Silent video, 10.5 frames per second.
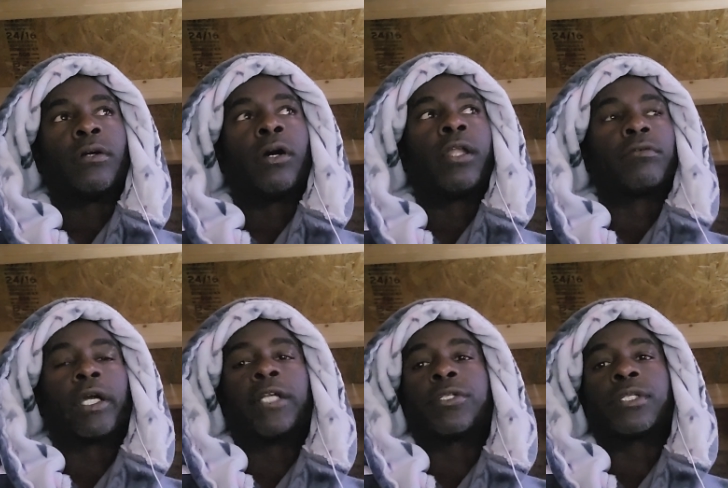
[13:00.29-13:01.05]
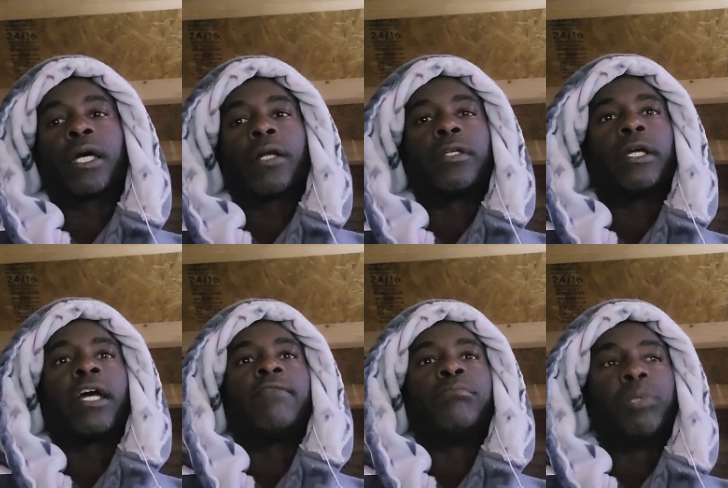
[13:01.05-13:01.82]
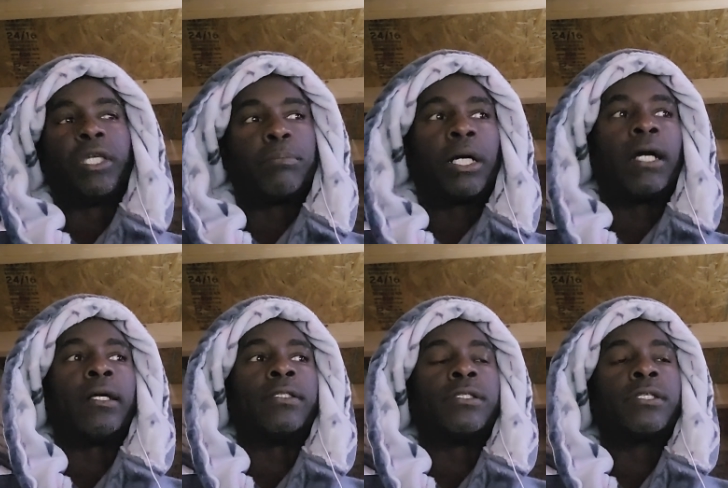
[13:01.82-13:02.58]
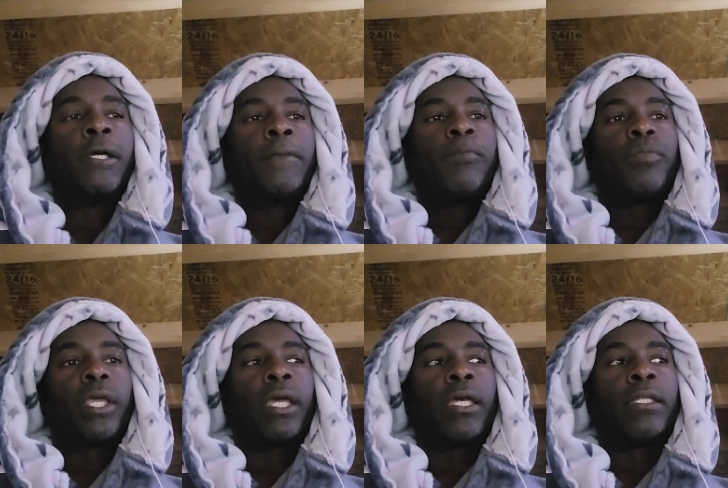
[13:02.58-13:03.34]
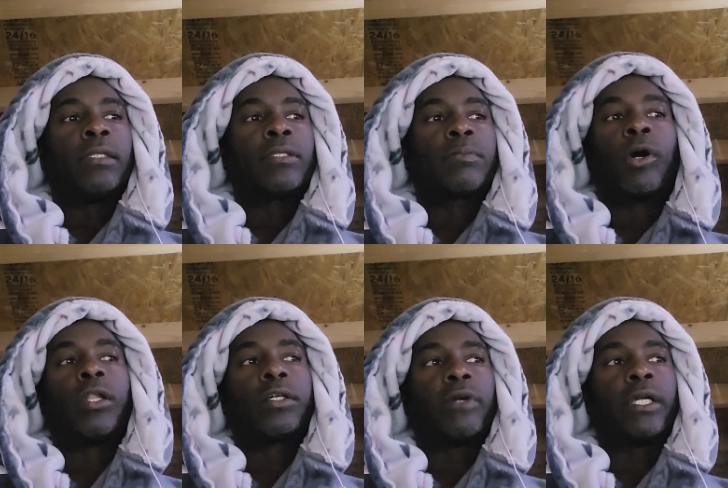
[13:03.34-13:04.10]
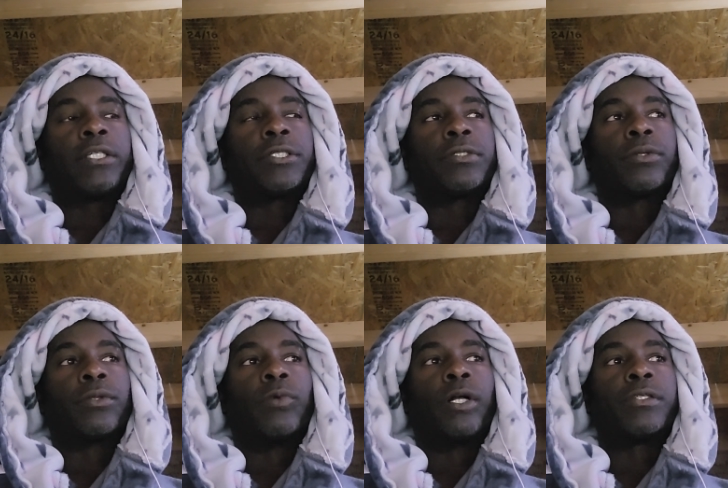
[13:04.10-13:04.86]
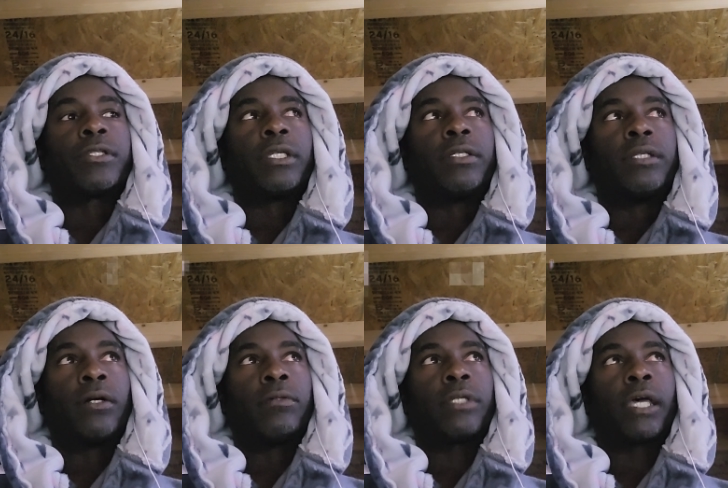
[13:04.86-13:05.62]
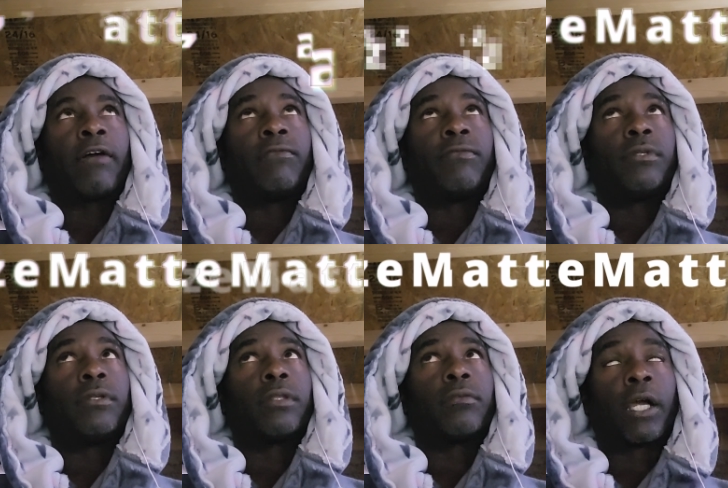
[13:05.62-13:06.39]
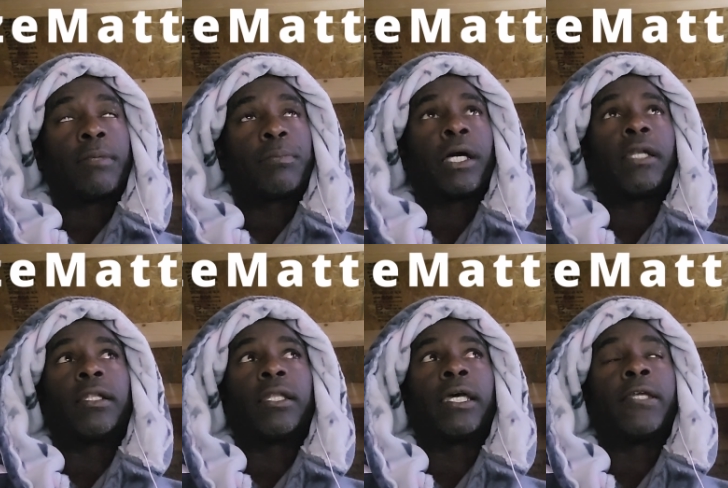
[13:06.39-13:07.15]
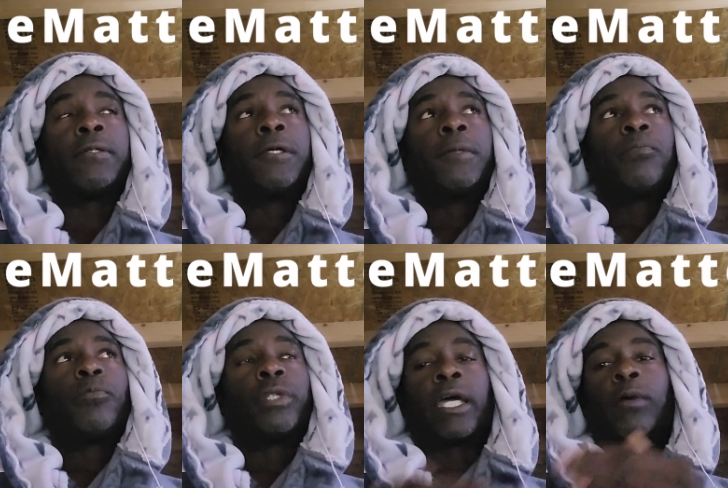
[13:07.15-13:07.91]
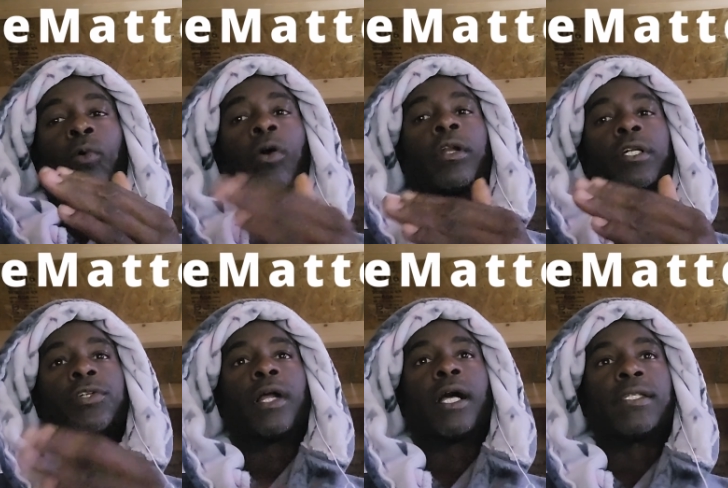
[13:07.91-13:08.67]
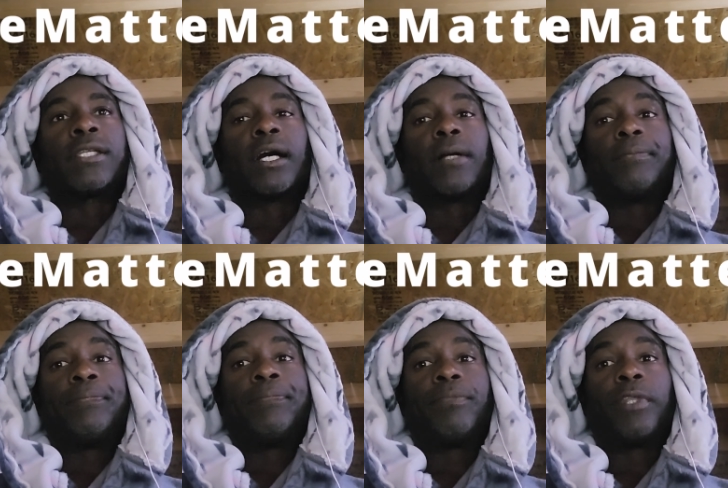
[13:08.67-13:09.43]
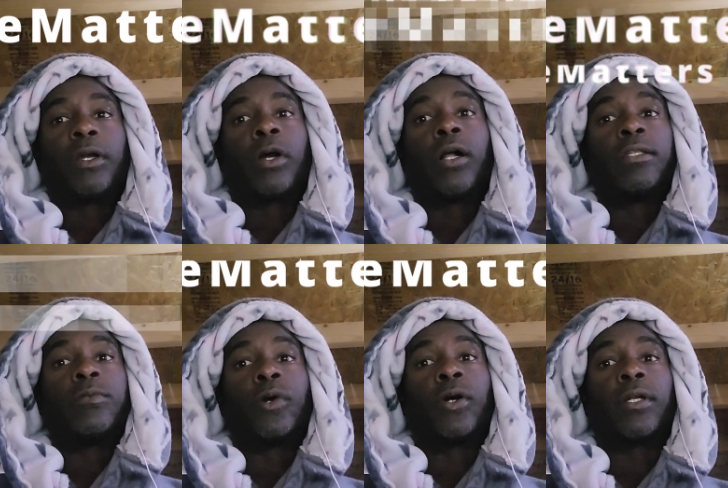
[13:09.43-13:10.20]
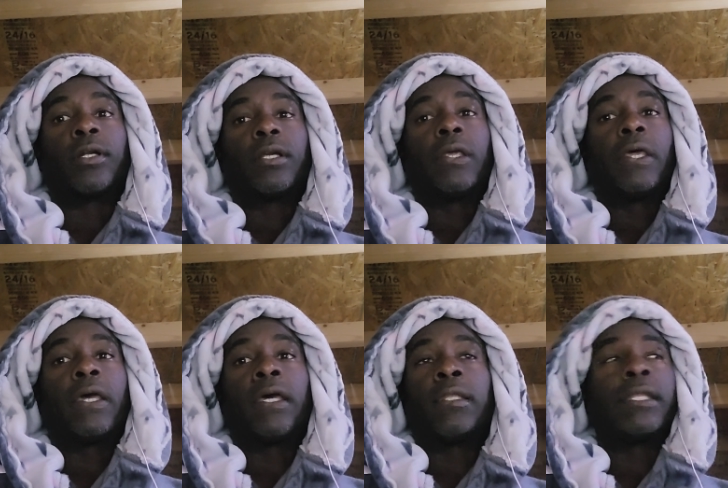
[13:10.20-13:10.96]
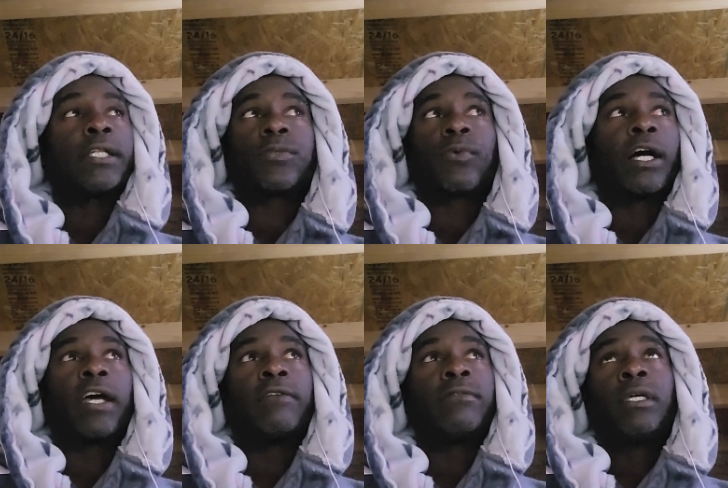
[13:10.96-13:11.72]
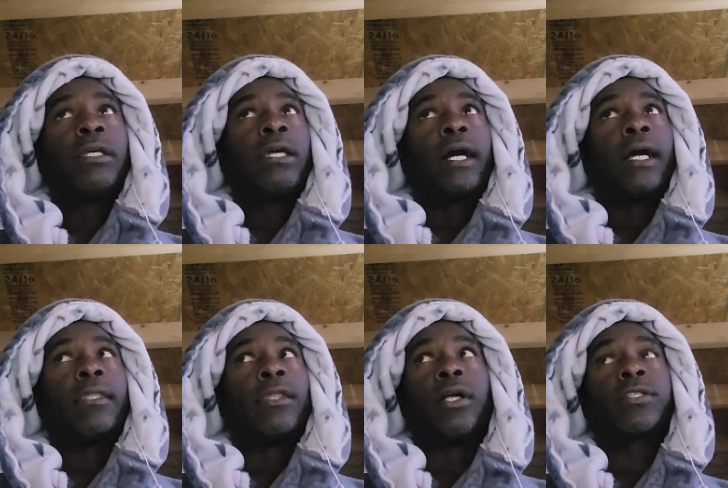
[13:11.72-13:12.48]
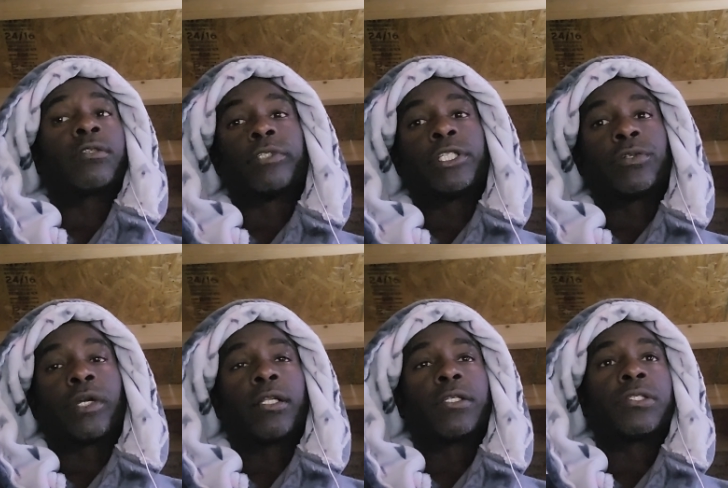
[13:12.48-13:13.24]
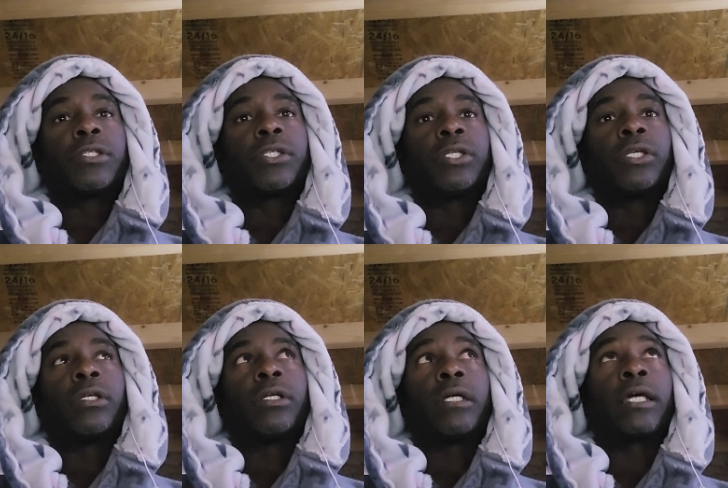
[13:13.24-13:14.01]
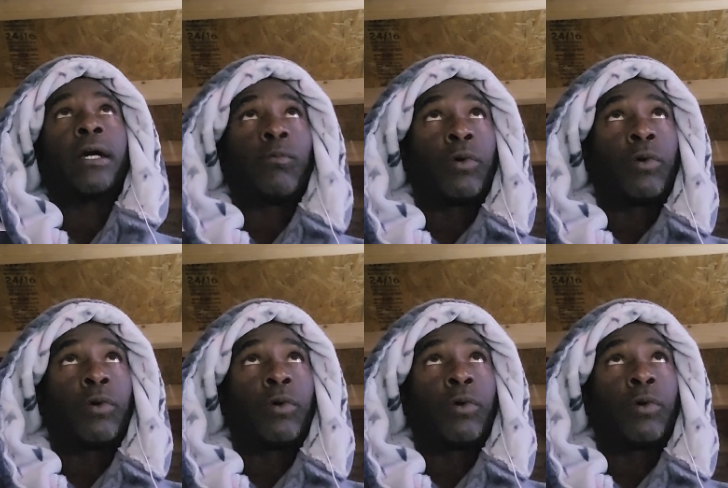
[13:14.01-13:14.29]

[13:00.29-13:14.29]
All the ranchers out here have big ponds. And the smaller ranchers are the ones that don't have, the right plot of land. When that water dries up, they're hauling water. And that's why I lost 3 trailers this year. I got